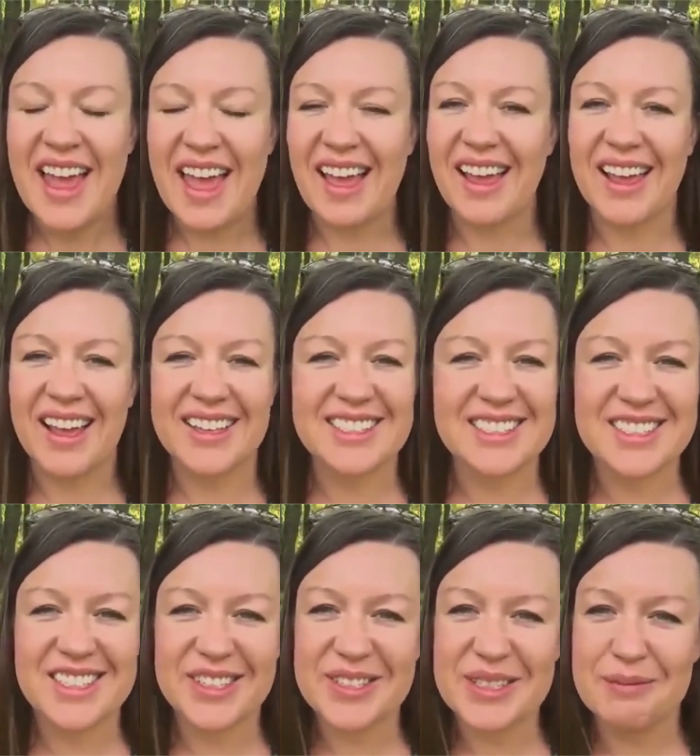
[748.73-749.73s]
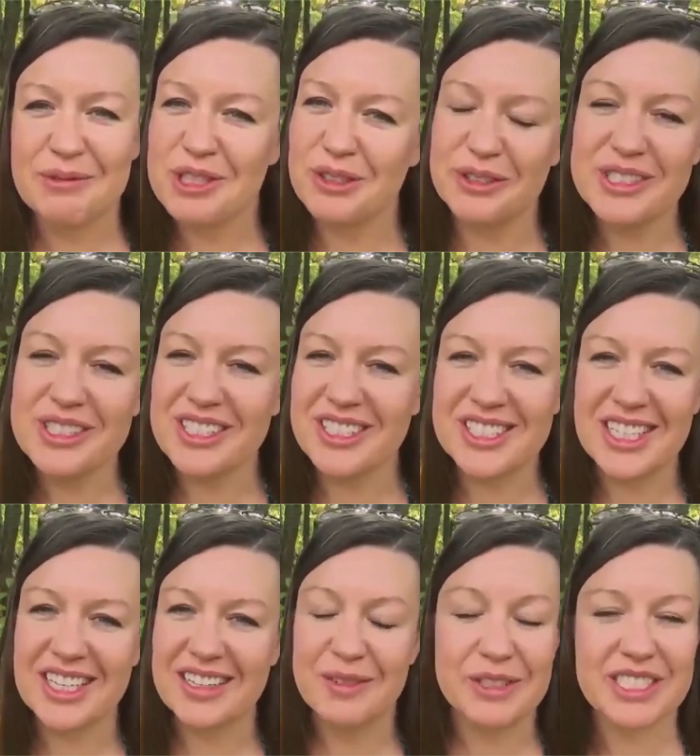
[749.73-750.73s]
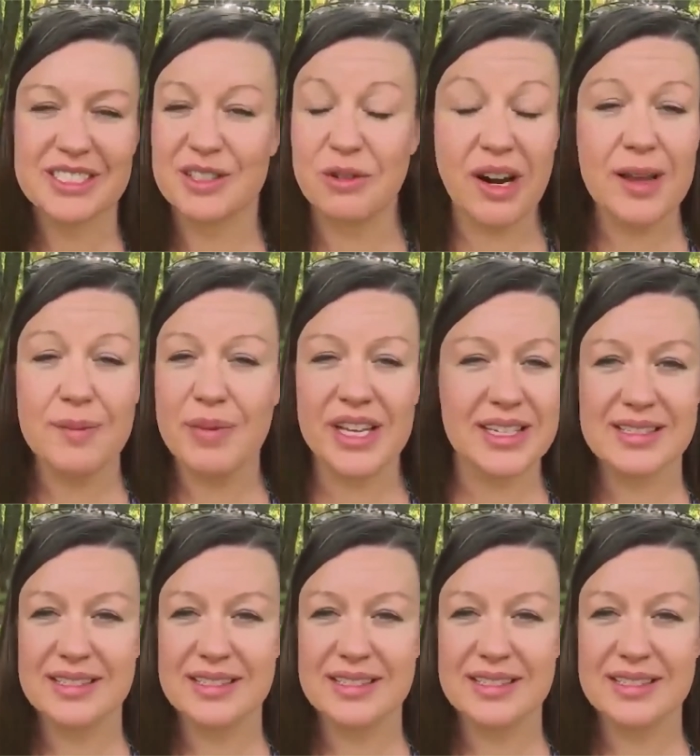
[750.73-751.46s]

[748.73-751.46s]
and just do some soul searching, which is great because